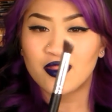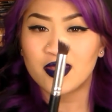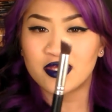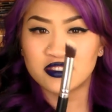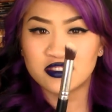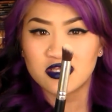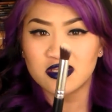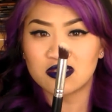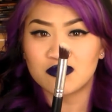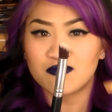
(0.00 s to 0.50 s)

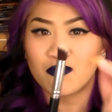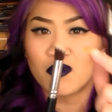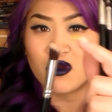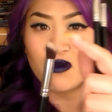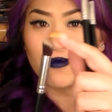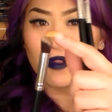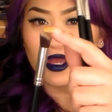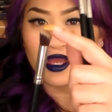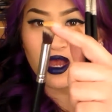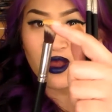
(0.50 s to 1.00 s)
This is
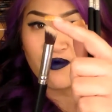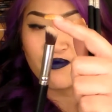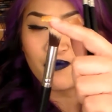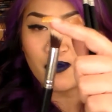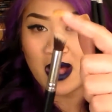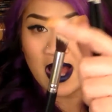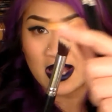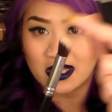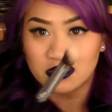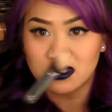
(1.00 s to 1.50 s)
more of like a
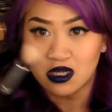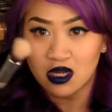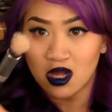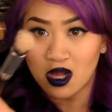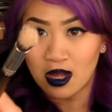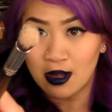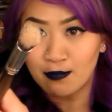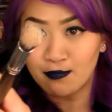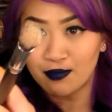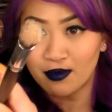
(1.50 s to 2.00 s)
flat
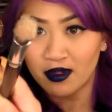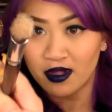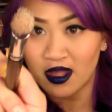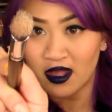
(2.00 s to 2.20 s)
top.